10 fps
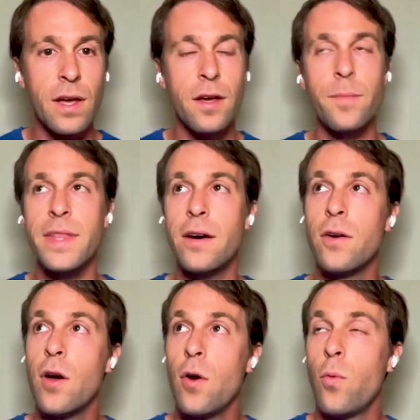Um,
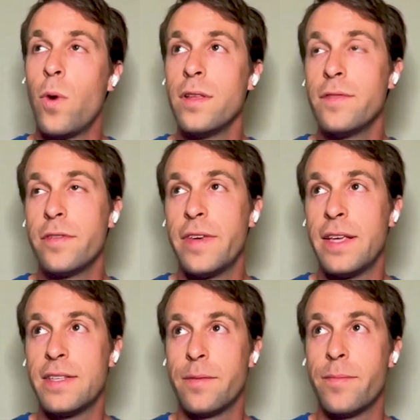now, one of the
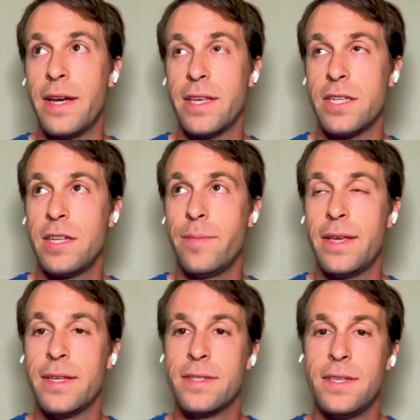things that might actually
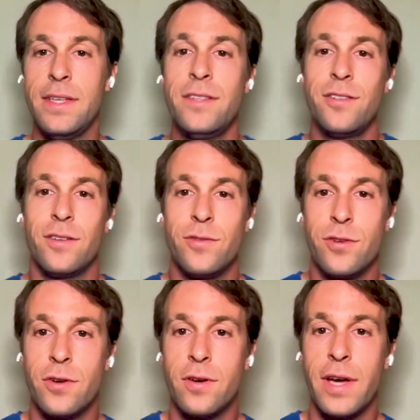make it easier to
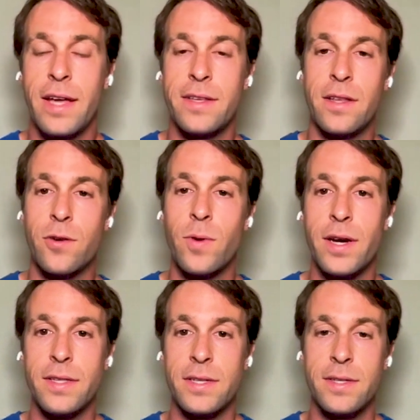go ahead and
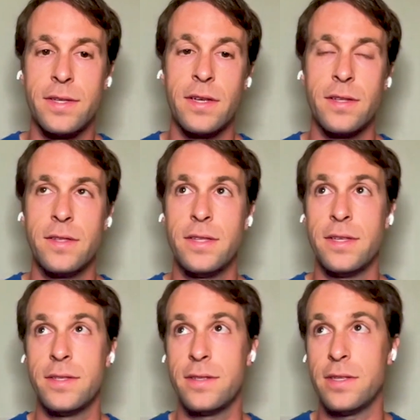acquire this
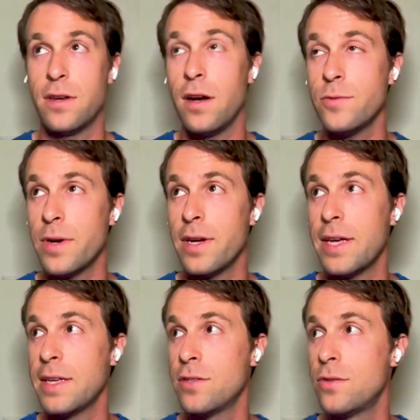this this hardware
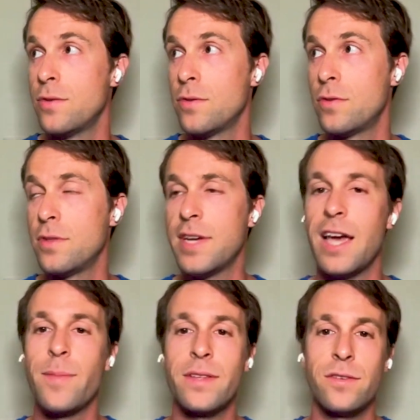is to to
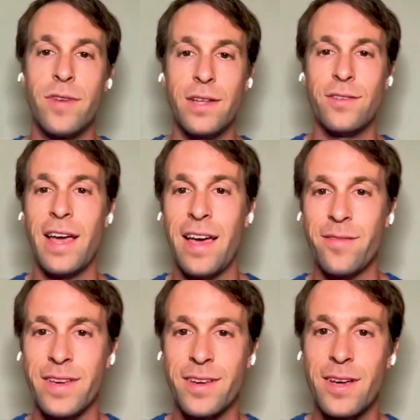time it around the
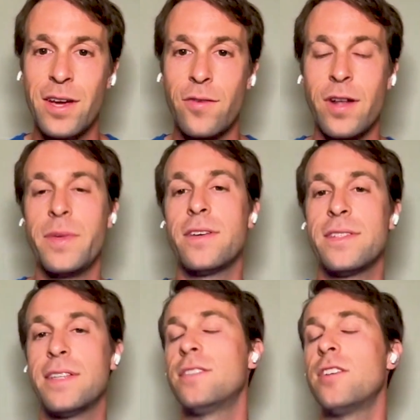halving, right?
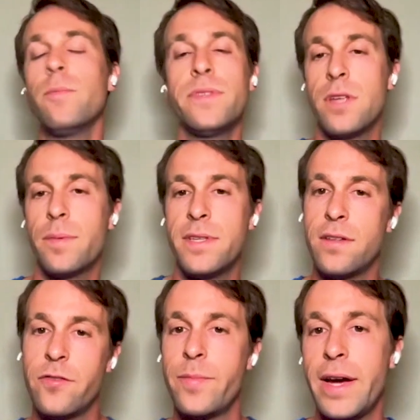Because there's some
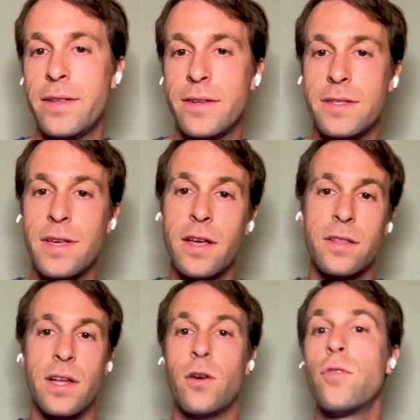subset of miners
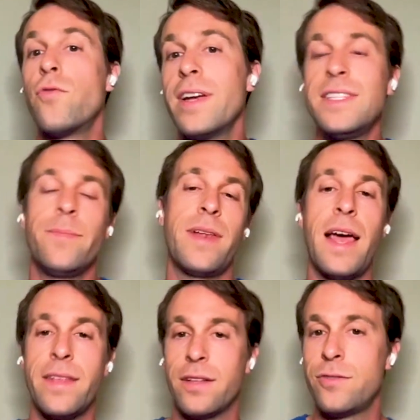that are already
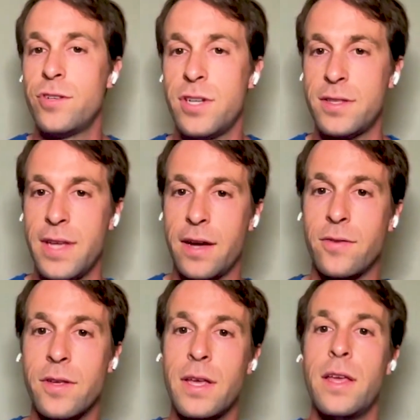planning to shut
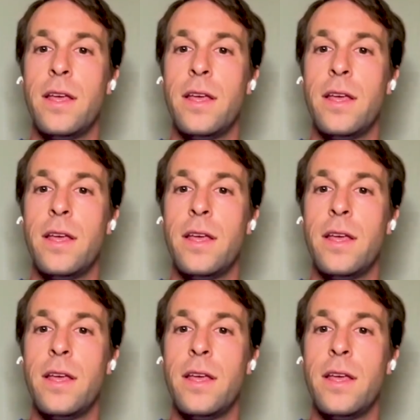down,